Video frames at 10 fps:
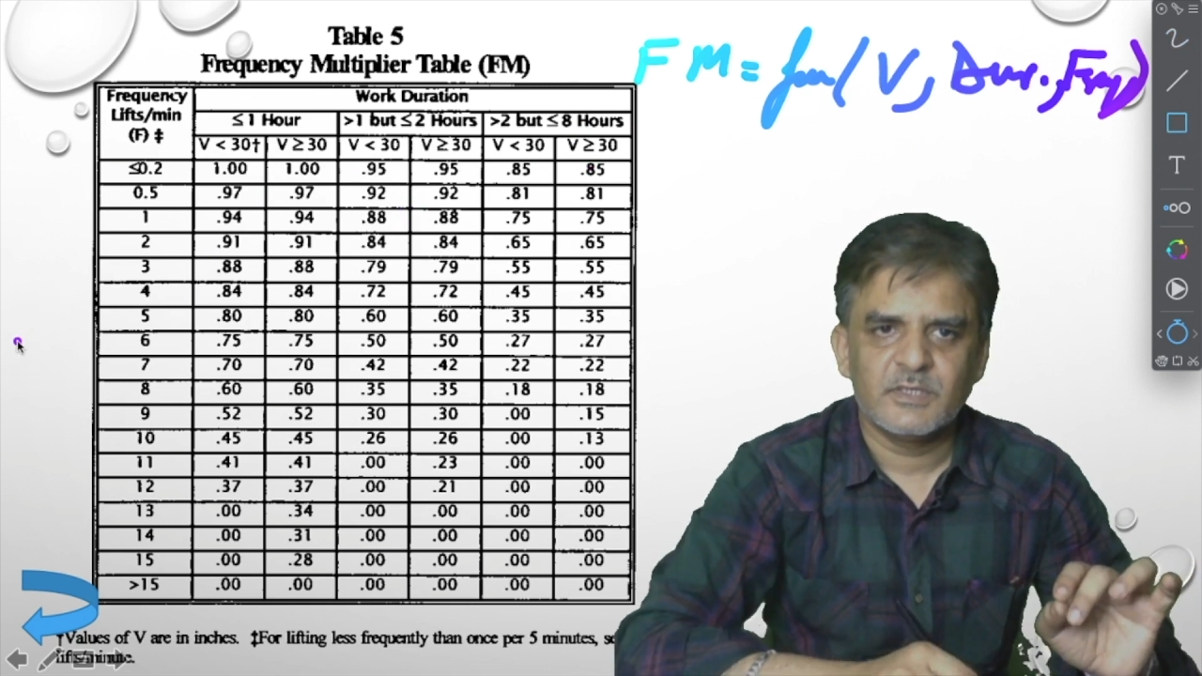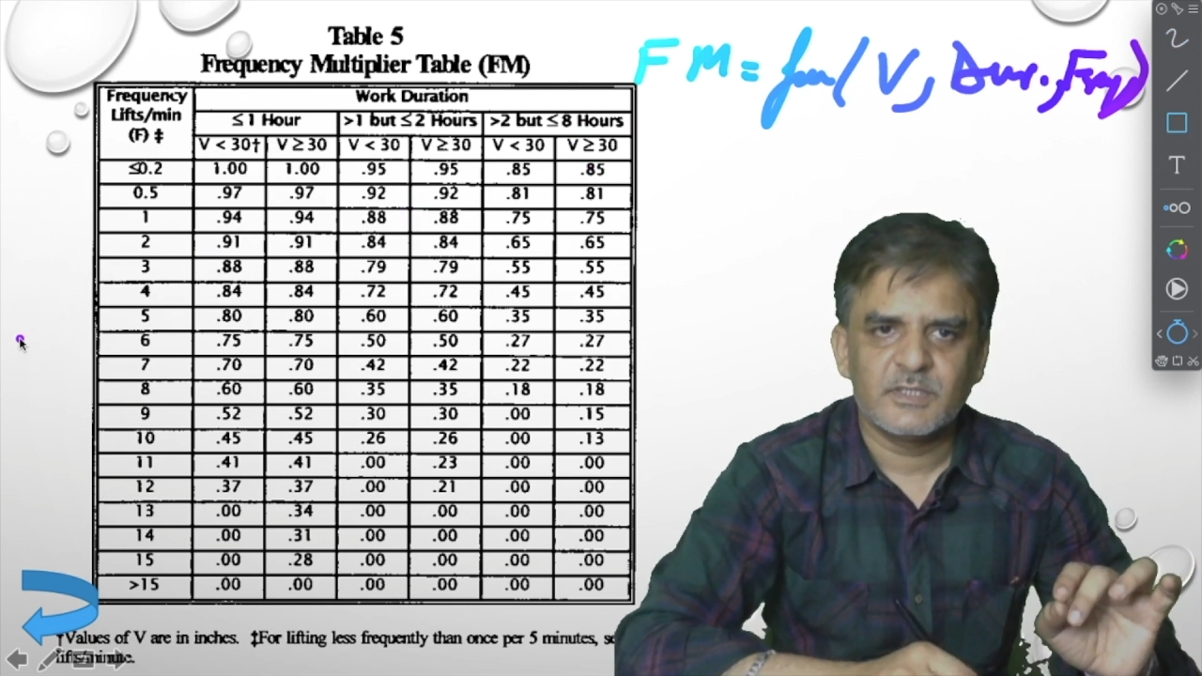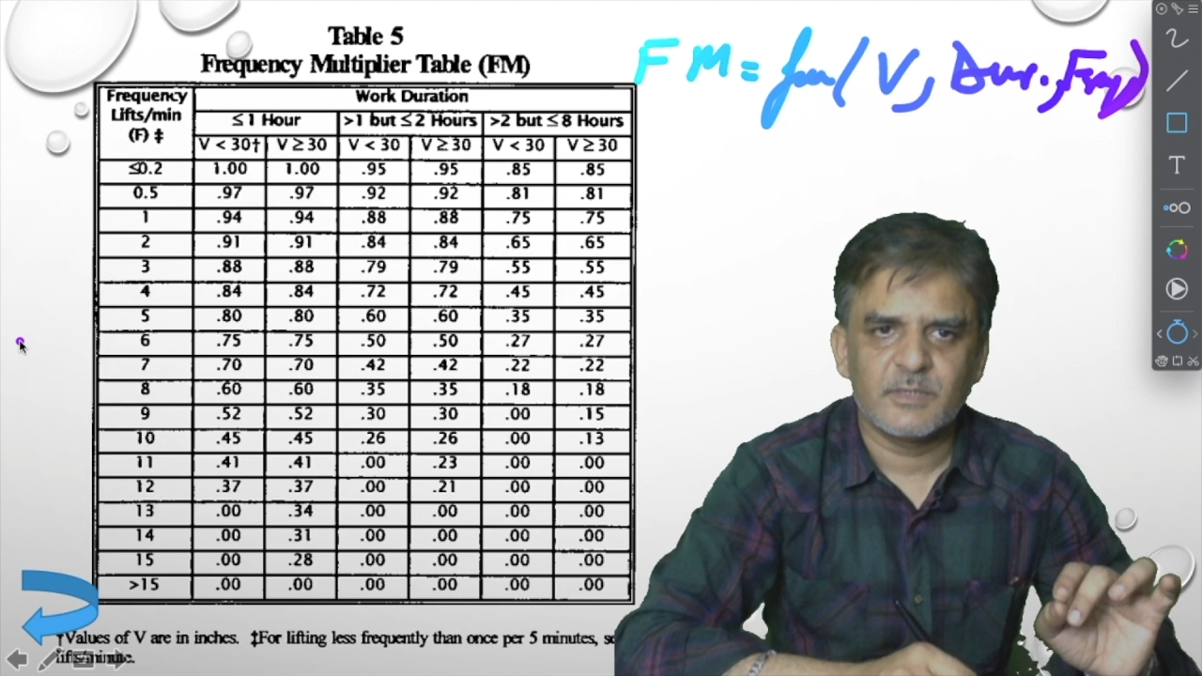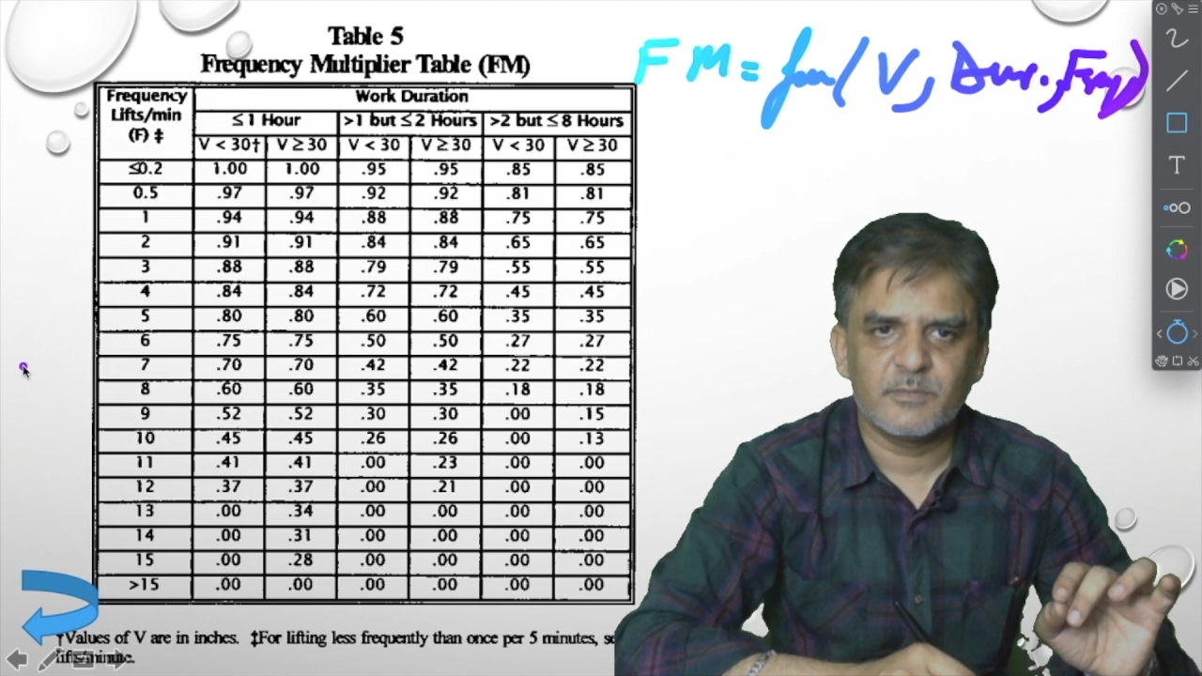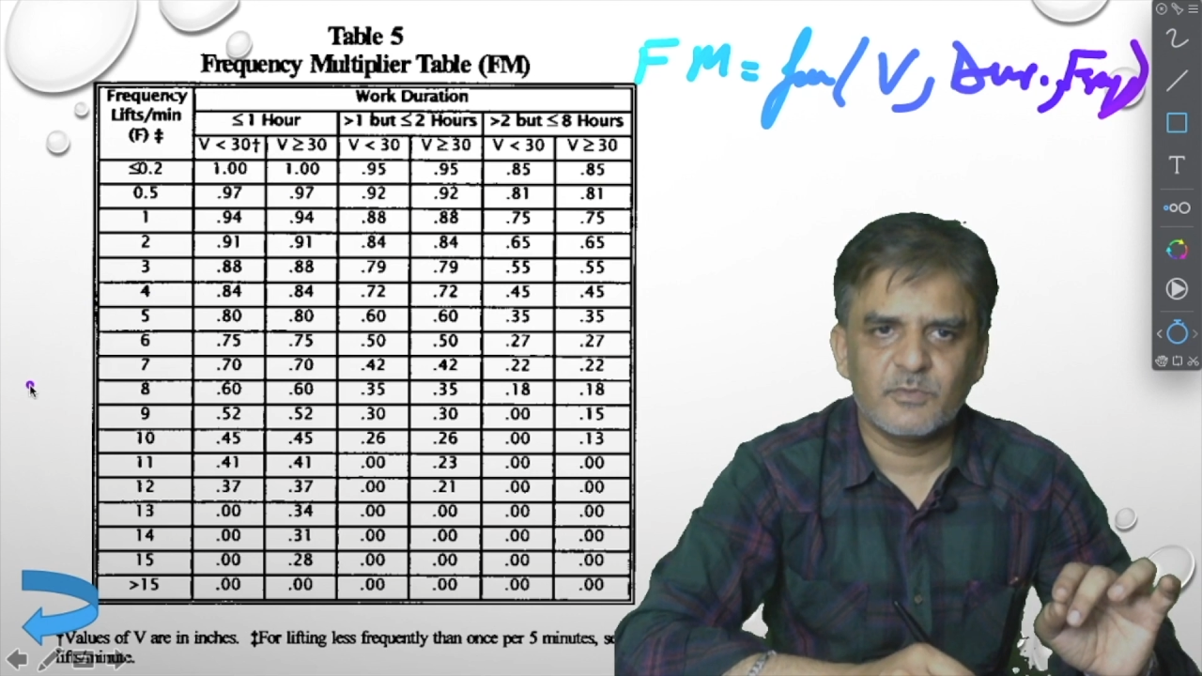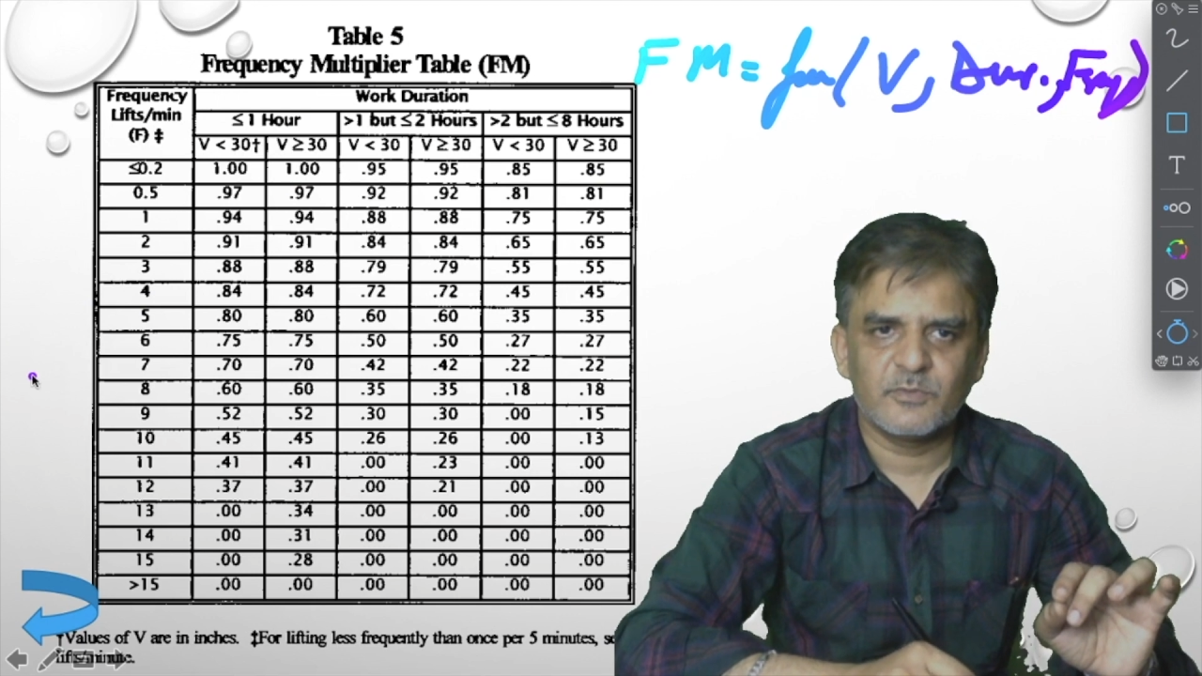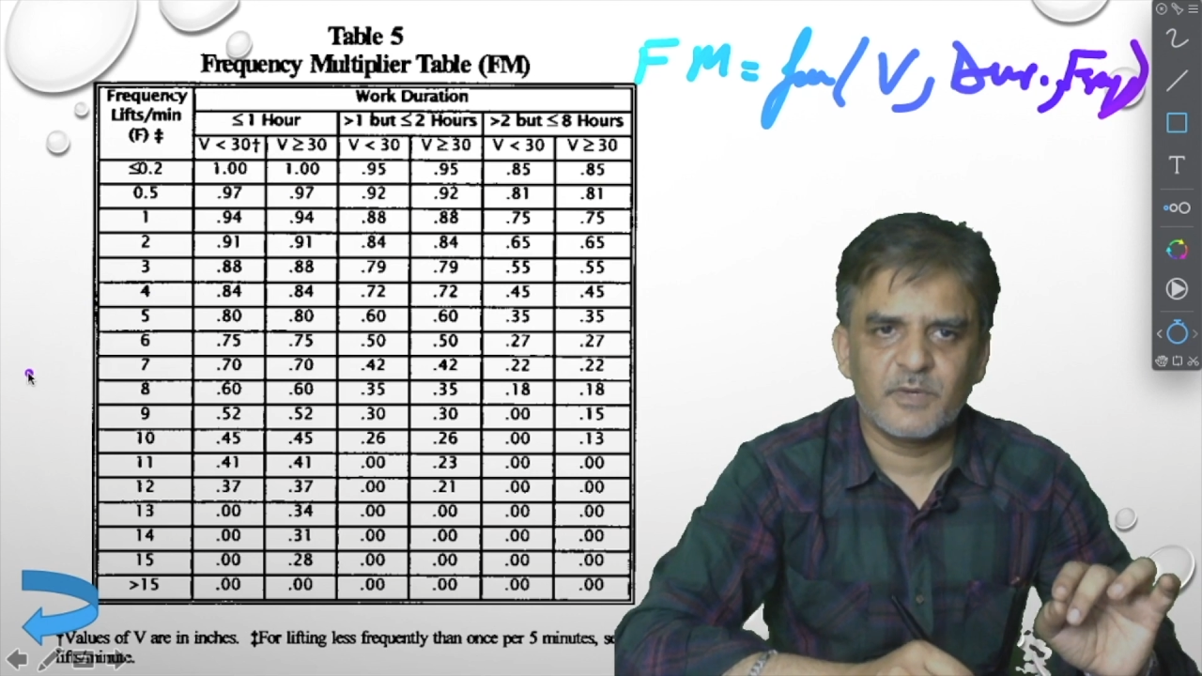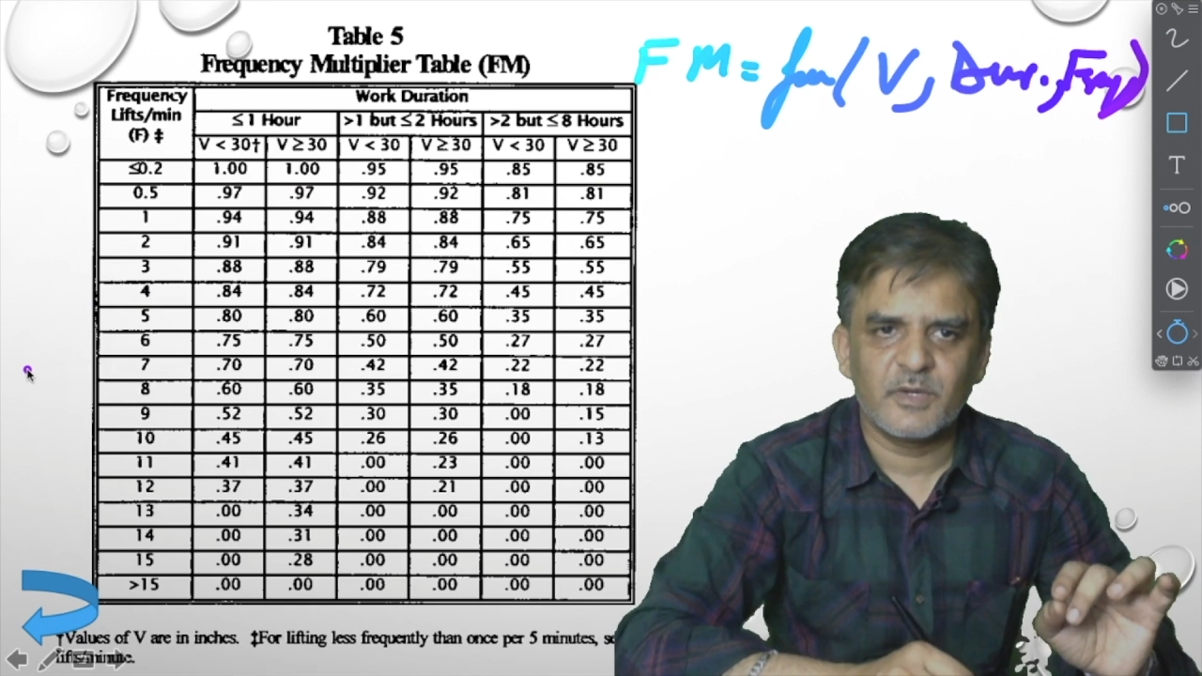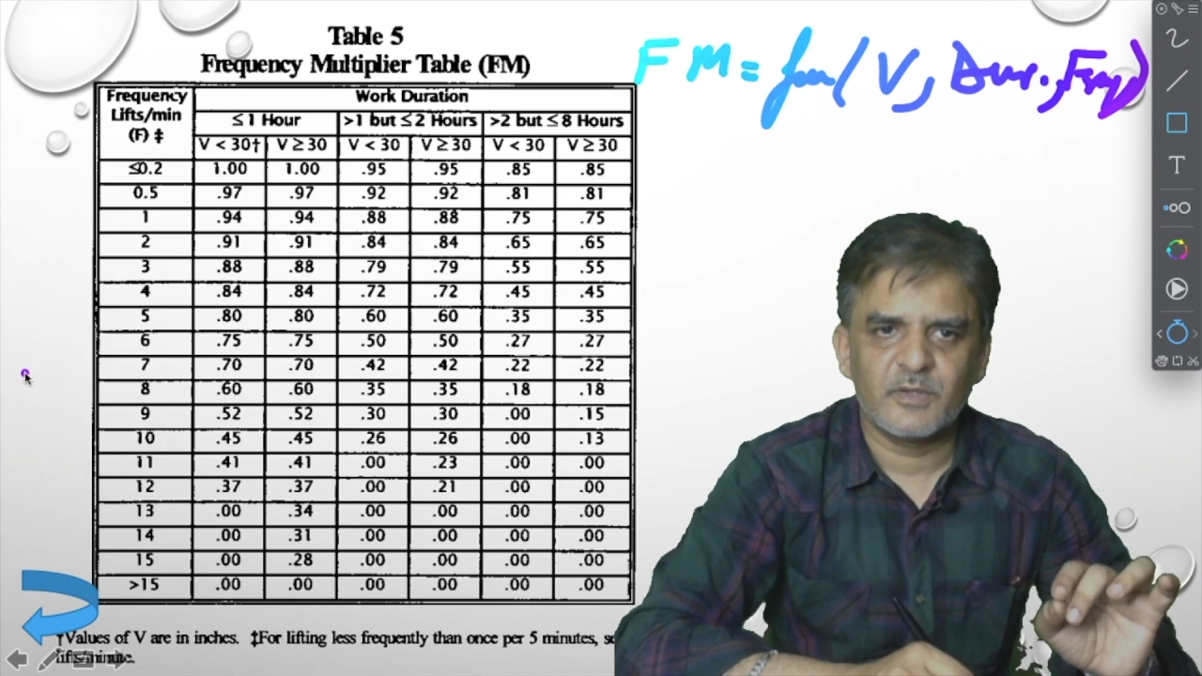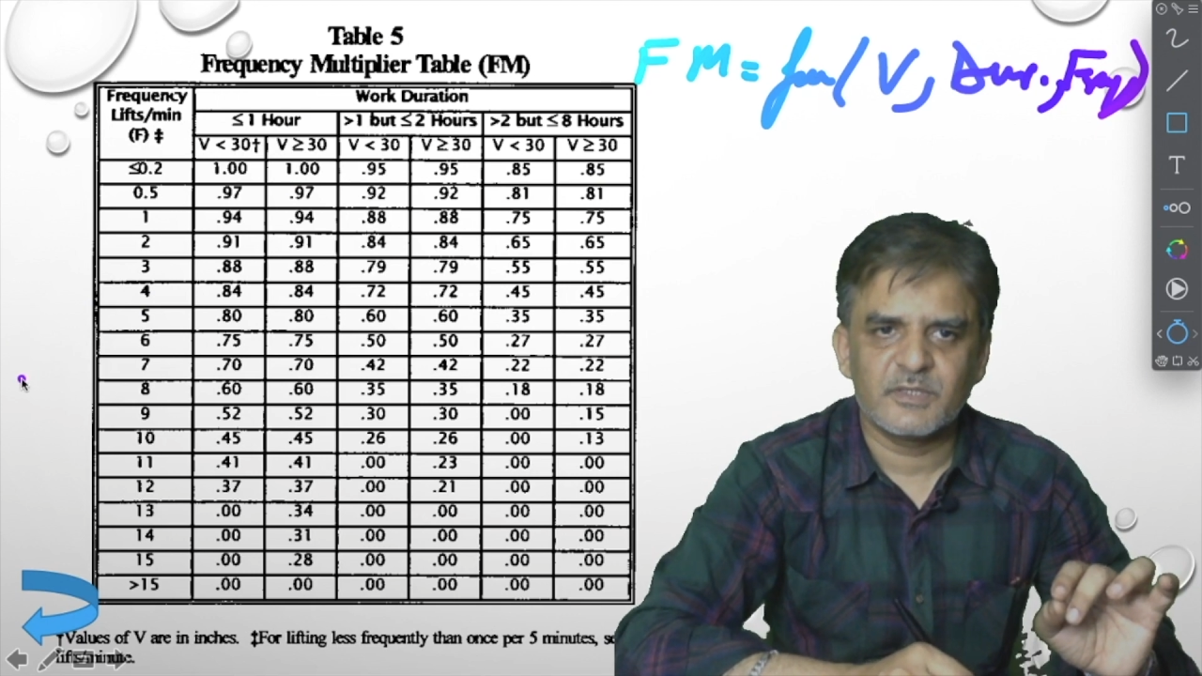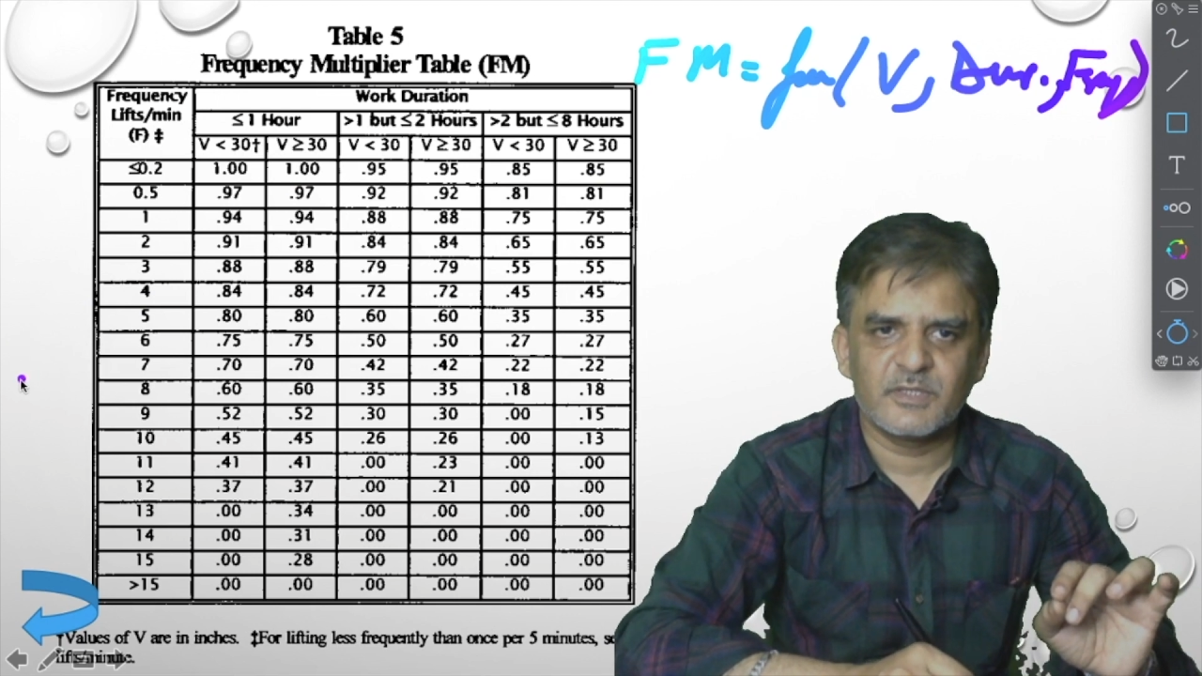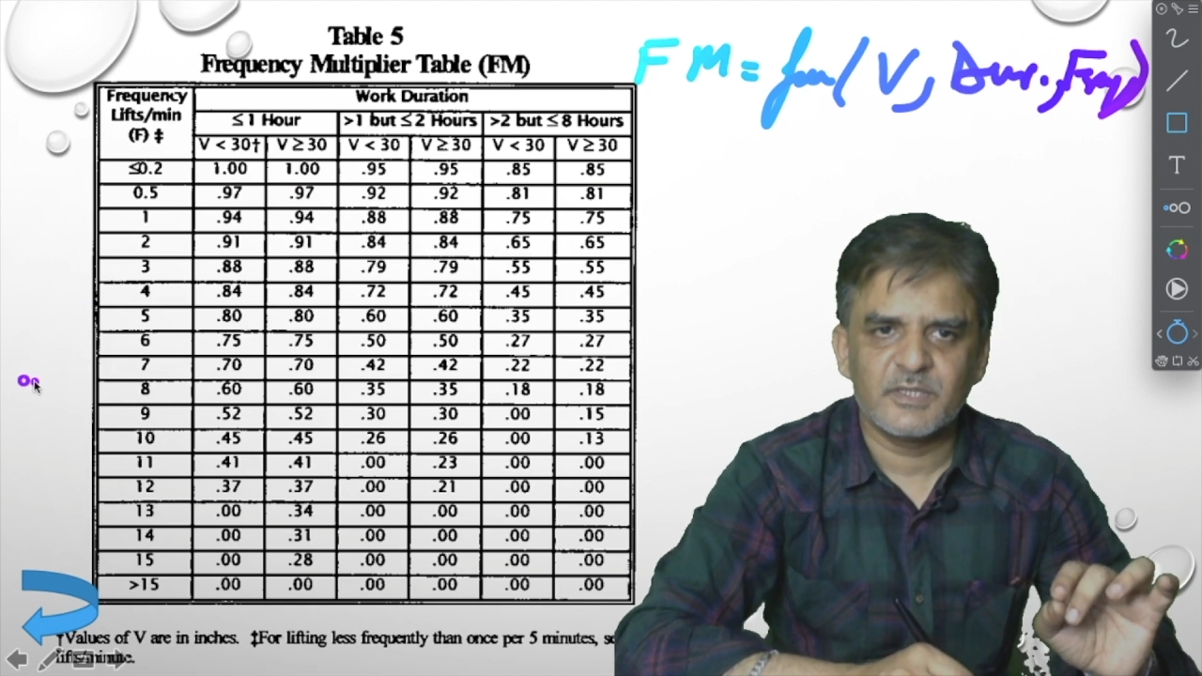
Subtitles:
Suppose frequency